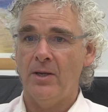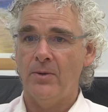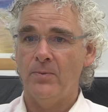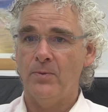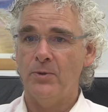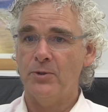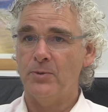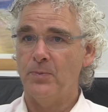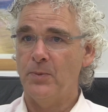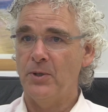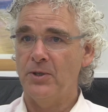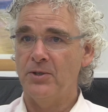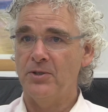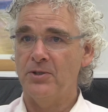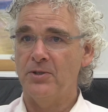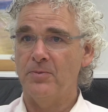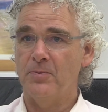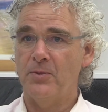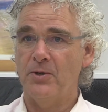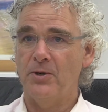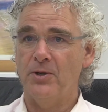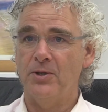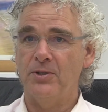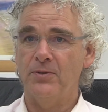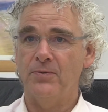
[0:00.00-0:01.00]
What's been a
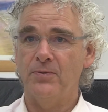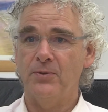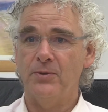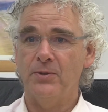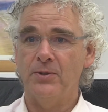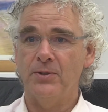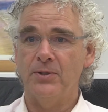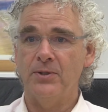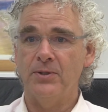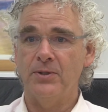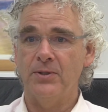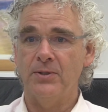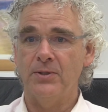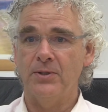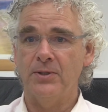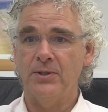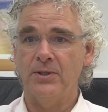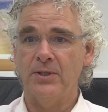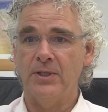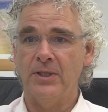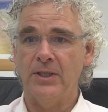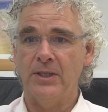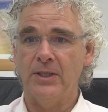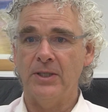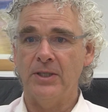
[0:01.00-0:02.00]
surprise for us
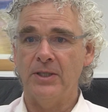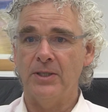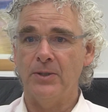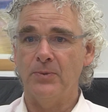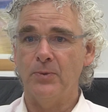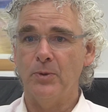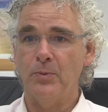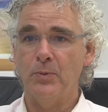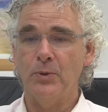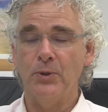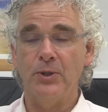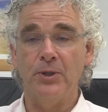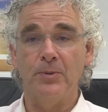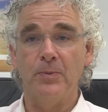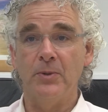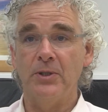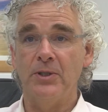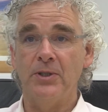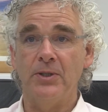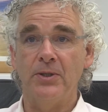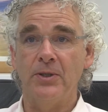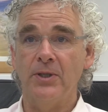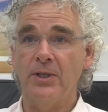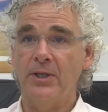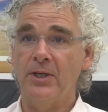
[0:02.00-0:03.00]
is we're putting
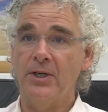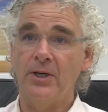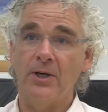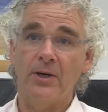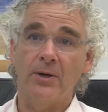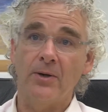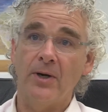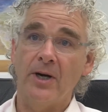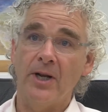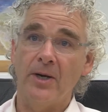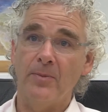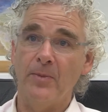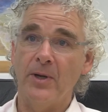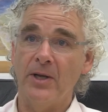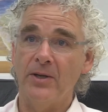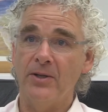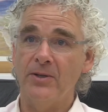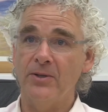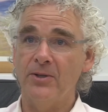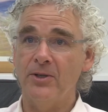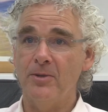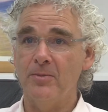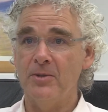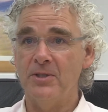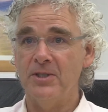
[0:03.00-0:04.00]
material in at around about
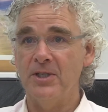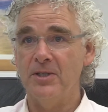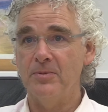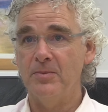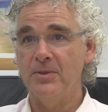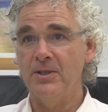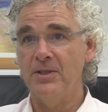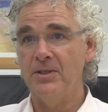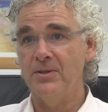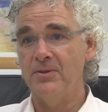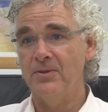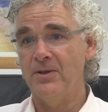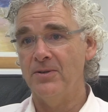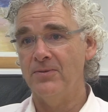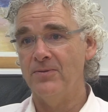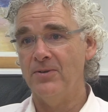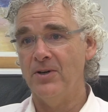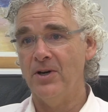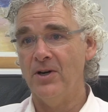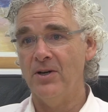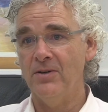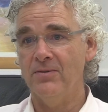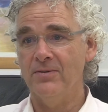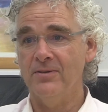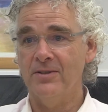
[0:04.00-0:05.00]
30%
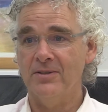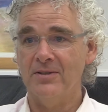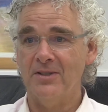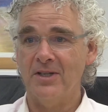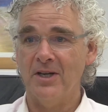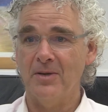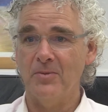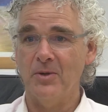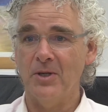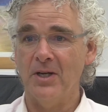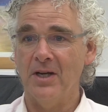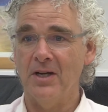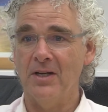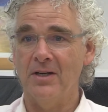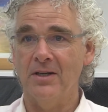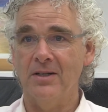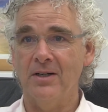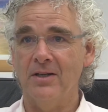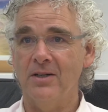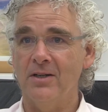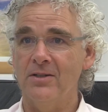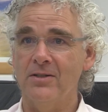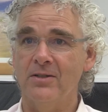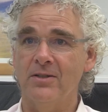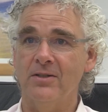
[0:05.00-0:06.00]
P2O5 and it's coming out
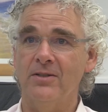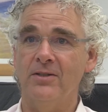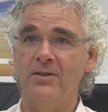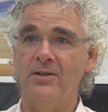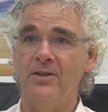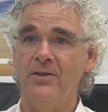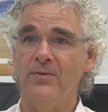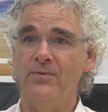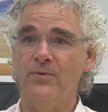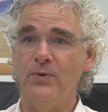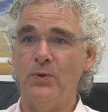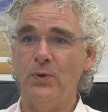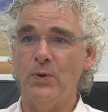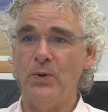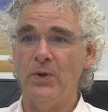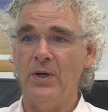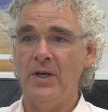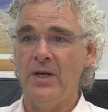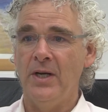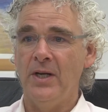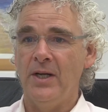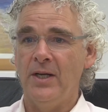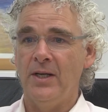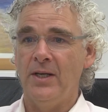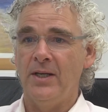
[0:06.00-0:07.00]
at close to 34,
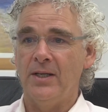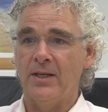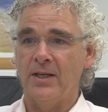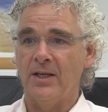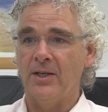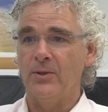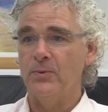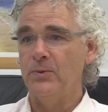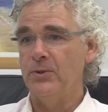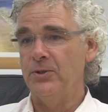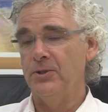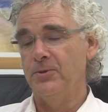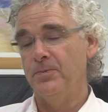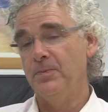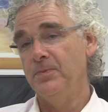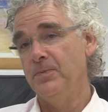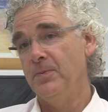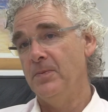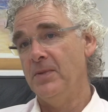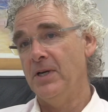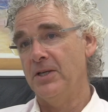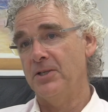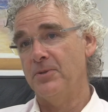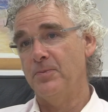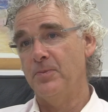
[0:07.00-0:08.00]
which is a
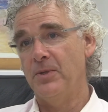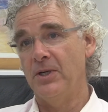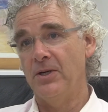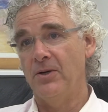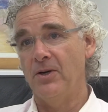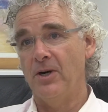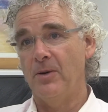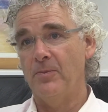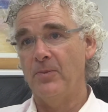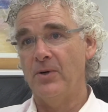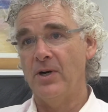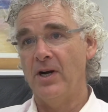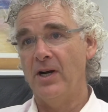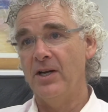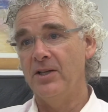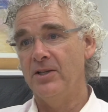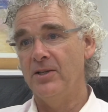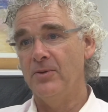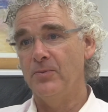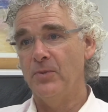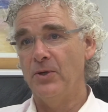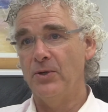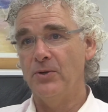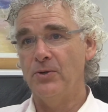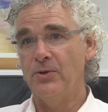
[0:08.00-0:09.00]
much bigger upgrade than we